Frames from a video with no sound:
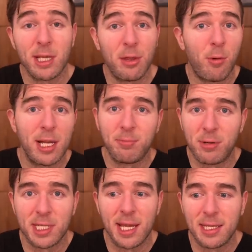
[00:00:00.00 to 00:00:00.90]
otherwise
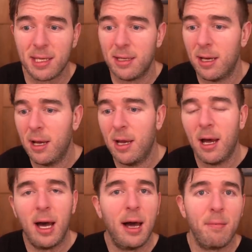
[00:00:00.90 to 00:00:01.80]
presented
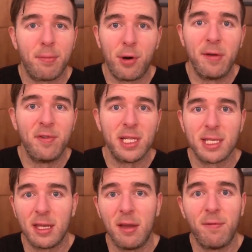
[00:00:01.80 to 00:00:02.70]
previously